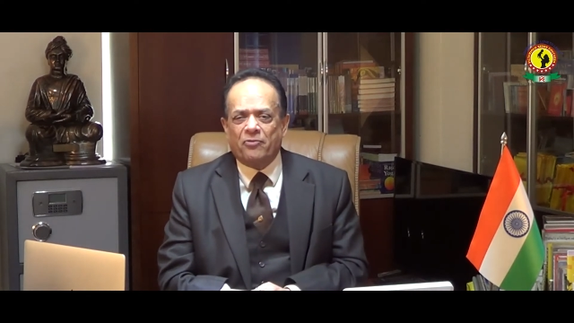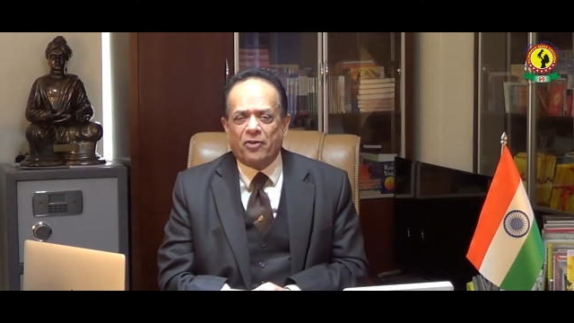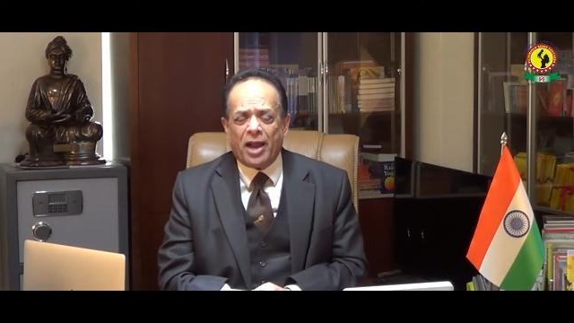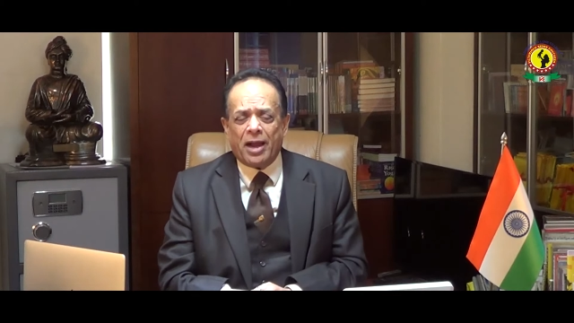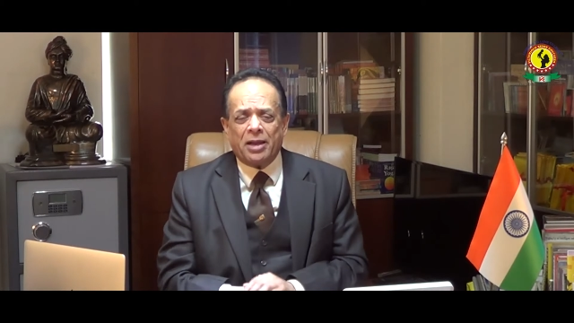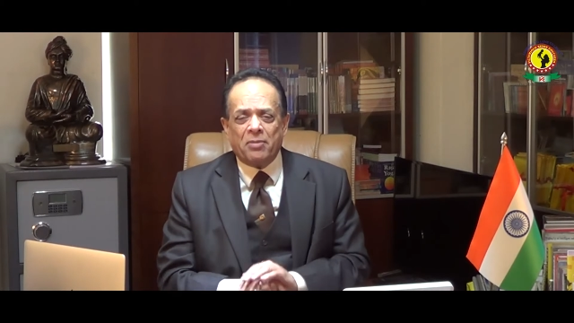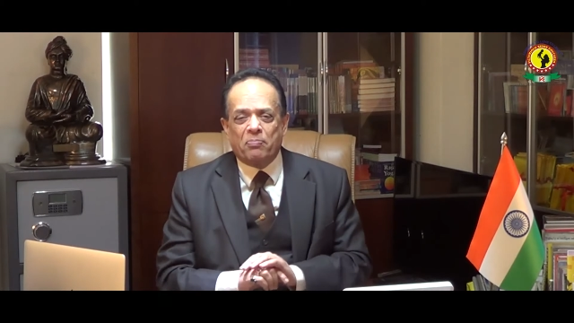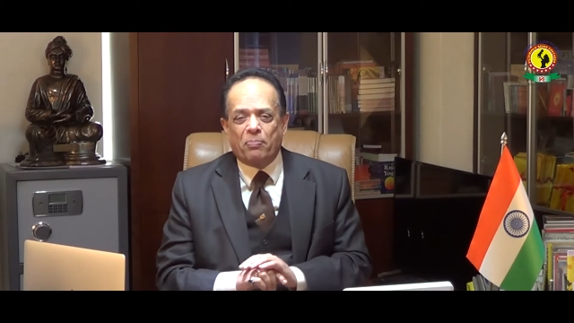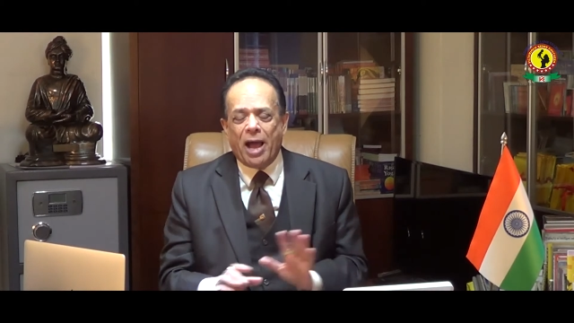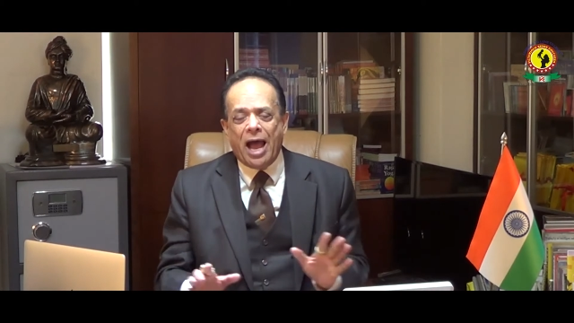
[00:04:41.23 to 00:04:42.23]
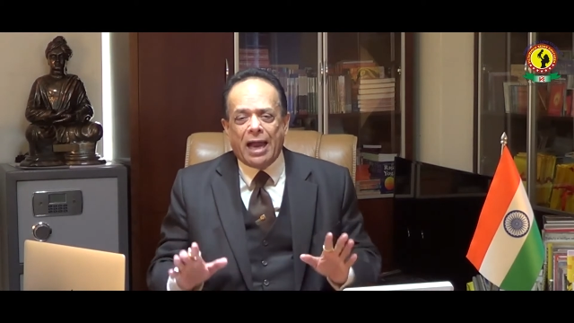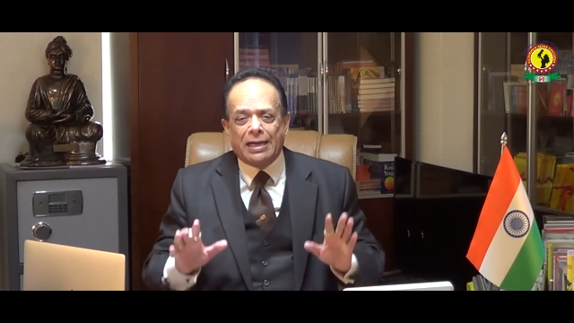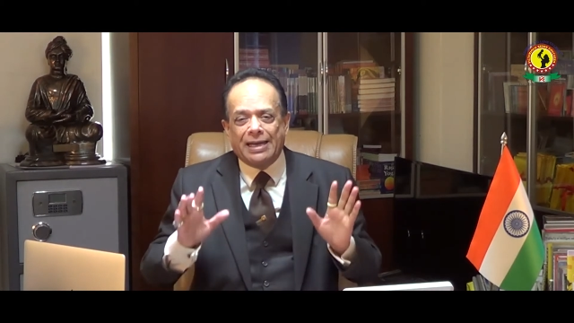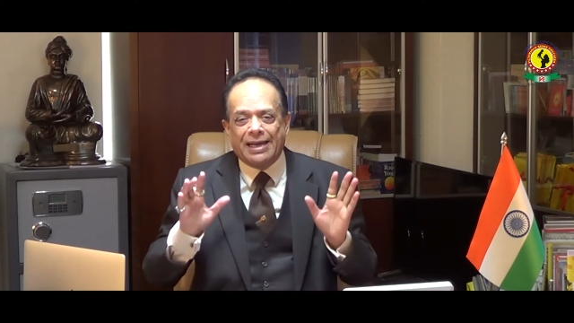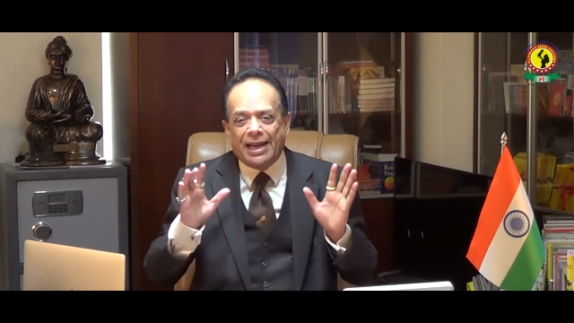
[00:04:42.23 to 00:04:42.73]
very
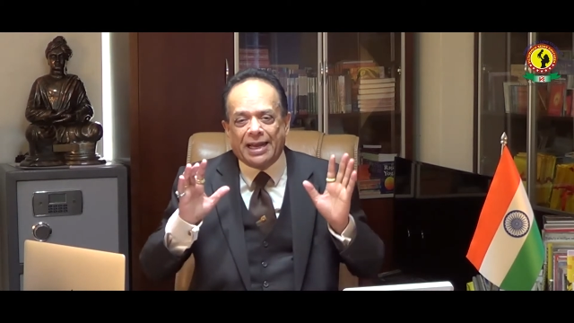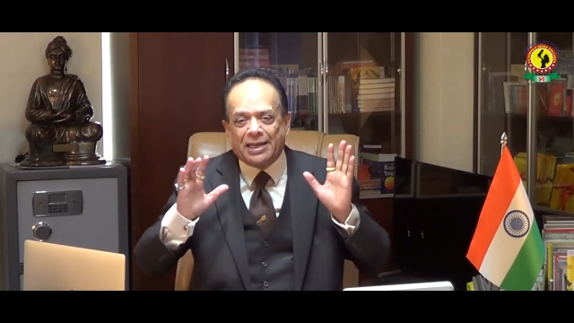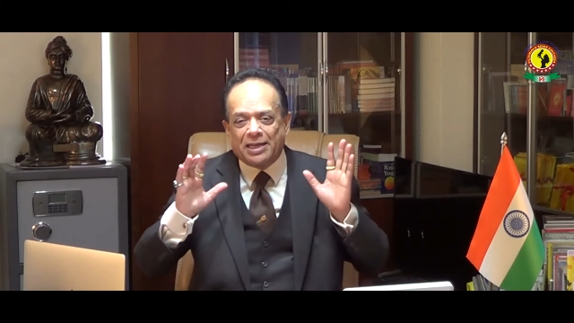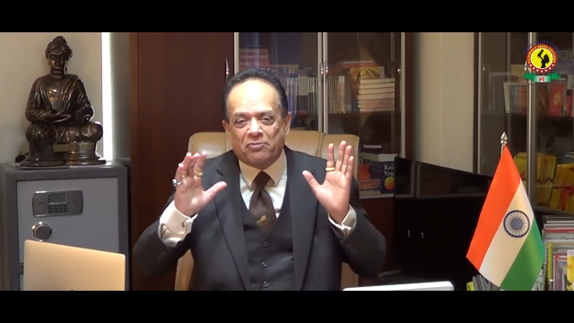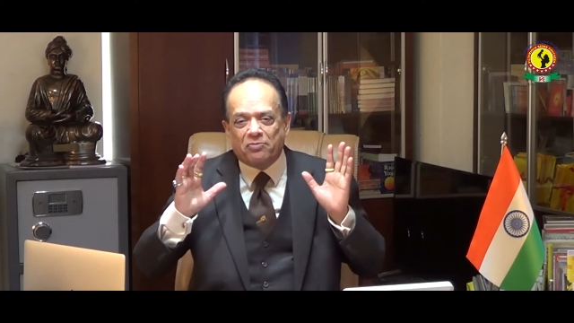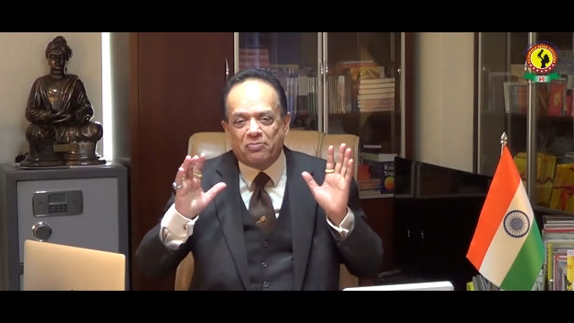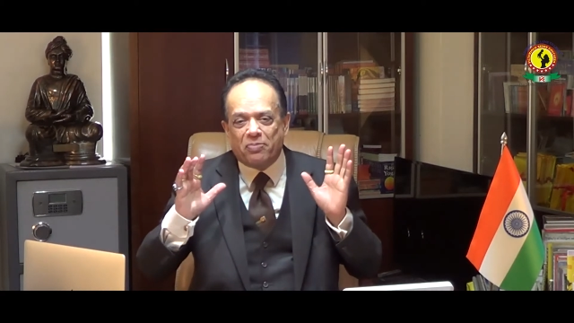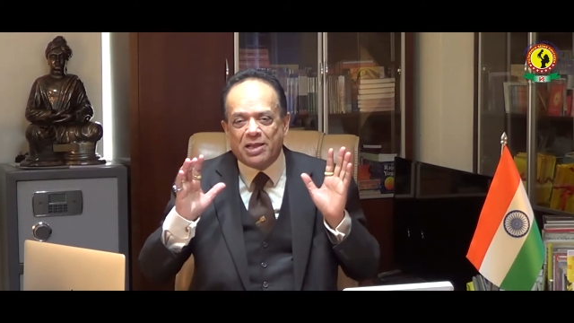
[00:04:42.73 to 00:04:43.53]
bad negative